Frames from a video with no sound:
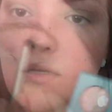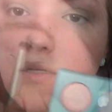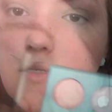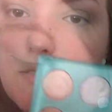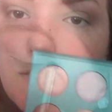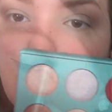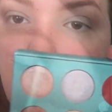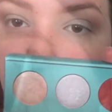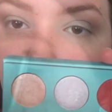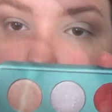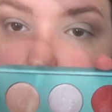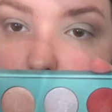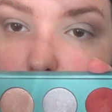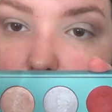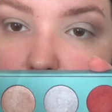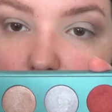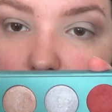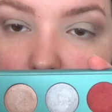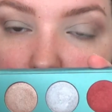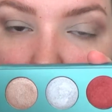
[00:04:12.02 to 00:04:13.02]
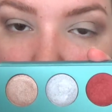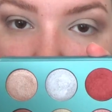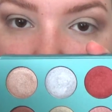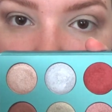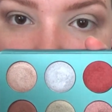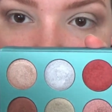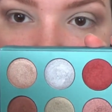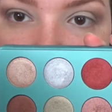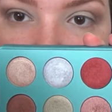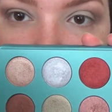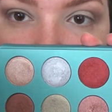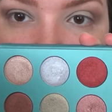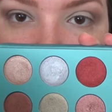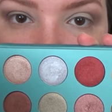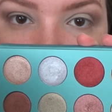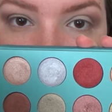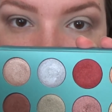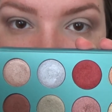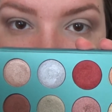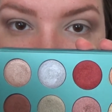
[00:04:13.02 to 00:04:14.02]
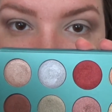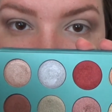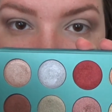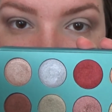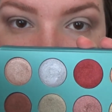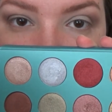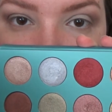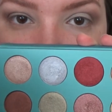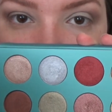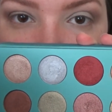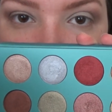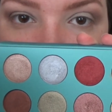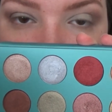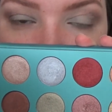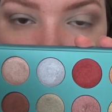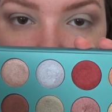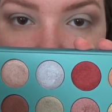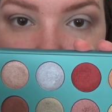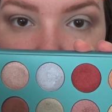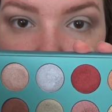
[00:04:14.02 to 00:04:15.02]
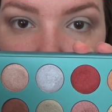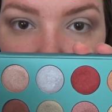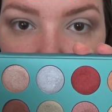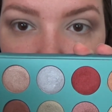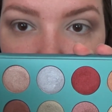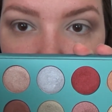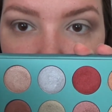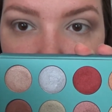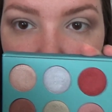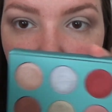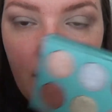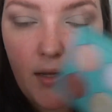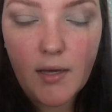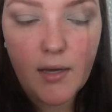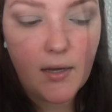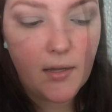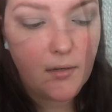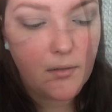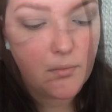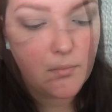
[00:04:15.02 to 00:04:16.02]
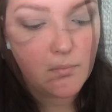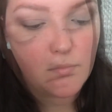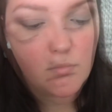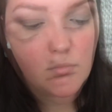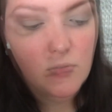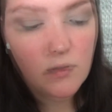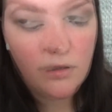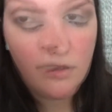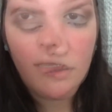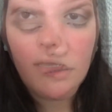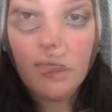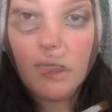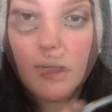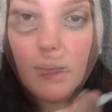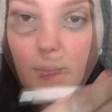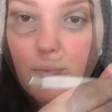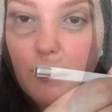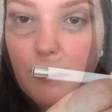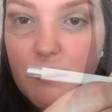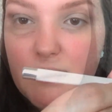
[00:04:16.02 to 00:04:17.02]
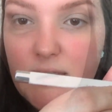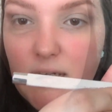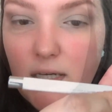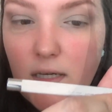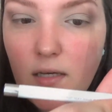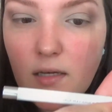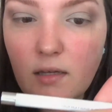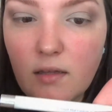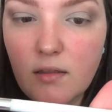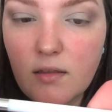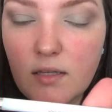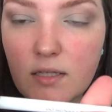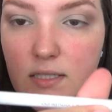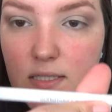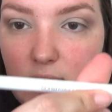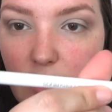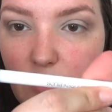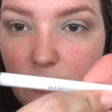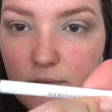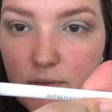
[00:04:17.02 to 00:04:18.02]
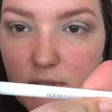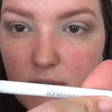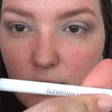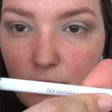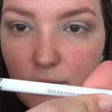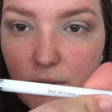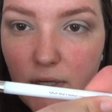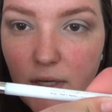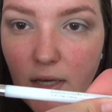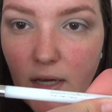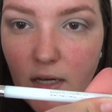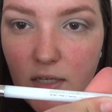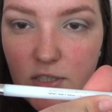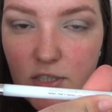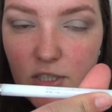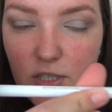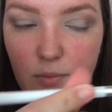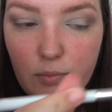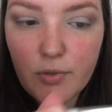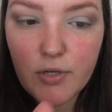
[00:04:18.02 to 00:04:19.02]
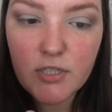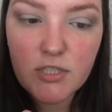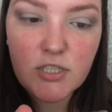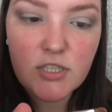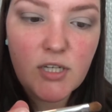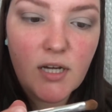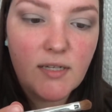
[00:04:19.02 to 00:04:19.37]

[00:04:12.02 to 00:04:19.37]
So next I'm going to go in with this shade right here and Up and Atom, and I'm going to be taking this Sonia Kashuk brush.